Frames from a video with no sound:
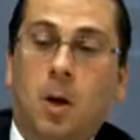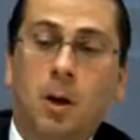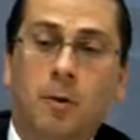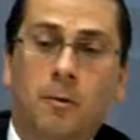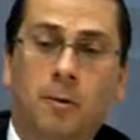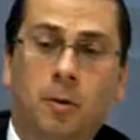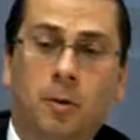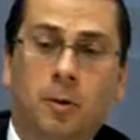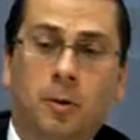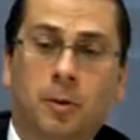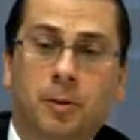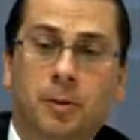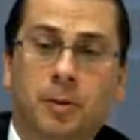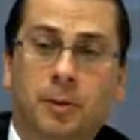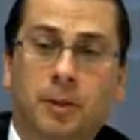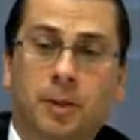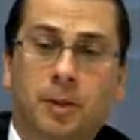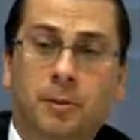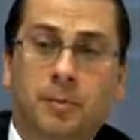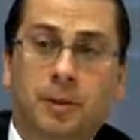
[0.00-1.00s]
Overall,
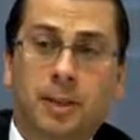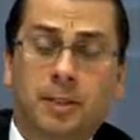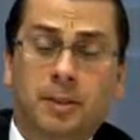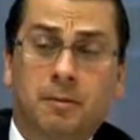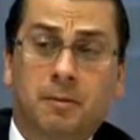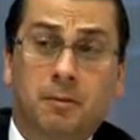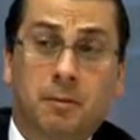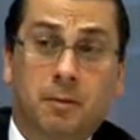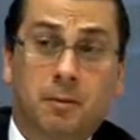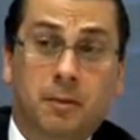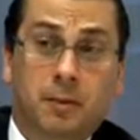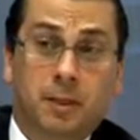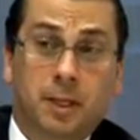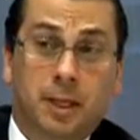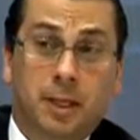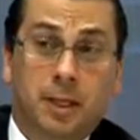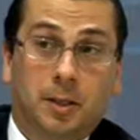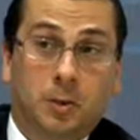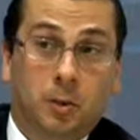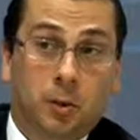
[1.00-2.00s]
the recent fall
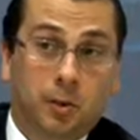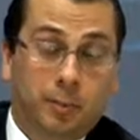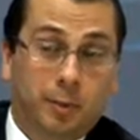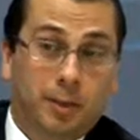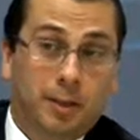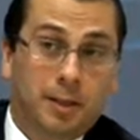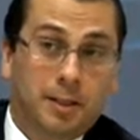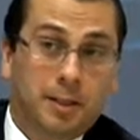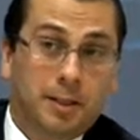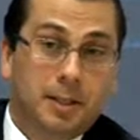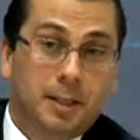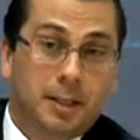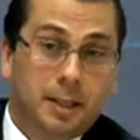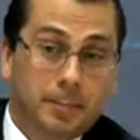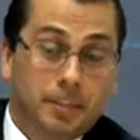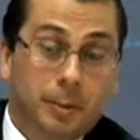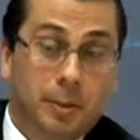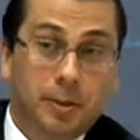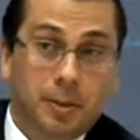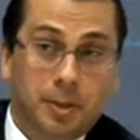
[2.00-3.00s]
in oil prices
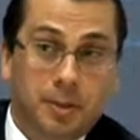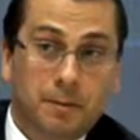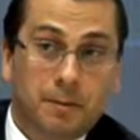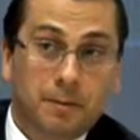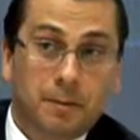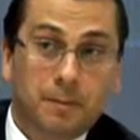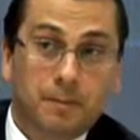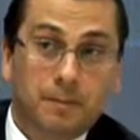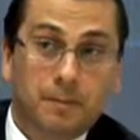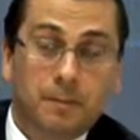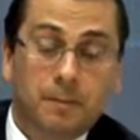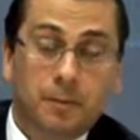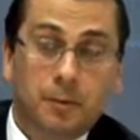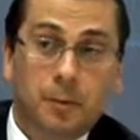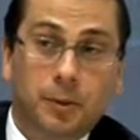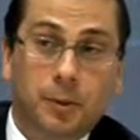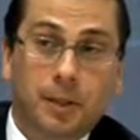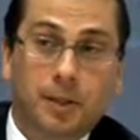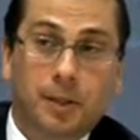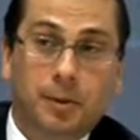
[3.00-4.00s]
is a positive
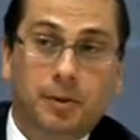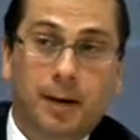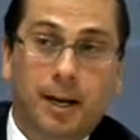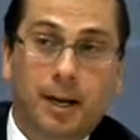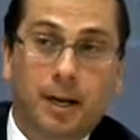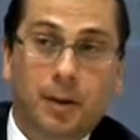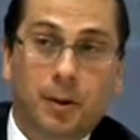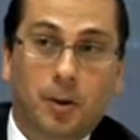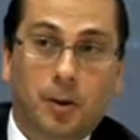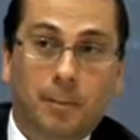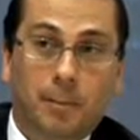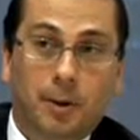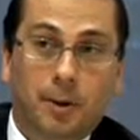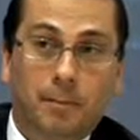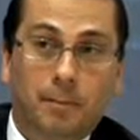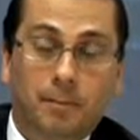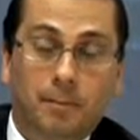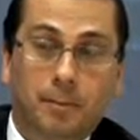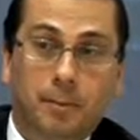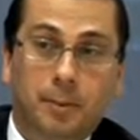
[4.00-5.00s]
for the Australian economy,